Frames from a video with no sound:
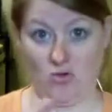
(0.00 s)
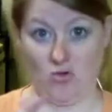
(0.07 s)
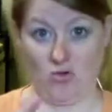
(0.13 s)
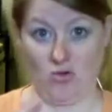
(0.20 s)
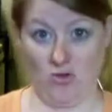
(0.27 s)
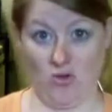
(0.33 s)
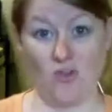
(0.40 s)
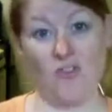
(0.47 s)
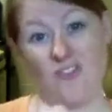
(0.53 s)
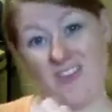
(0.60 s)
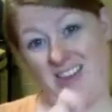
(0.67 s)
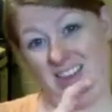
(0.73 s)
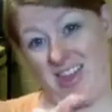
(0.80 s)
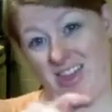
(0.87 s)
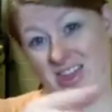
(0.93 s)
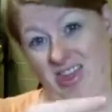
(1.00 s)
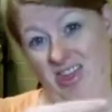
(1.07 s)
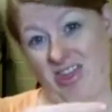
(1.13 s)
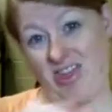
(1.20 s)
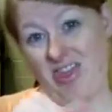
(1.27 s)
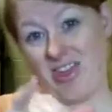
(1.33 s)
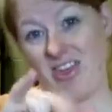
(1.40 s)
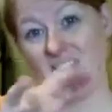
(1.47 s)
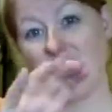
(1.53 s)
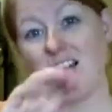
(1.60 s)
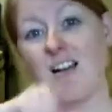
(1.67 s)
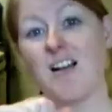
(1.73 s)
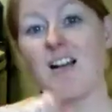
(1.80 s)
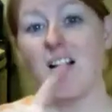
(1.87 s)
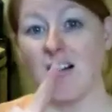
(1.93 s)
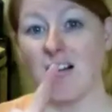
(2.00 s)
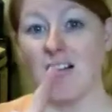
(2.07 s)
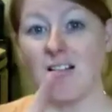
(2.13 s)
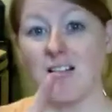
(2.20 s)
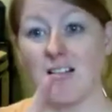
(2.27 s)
and direct the jury as to how to proceed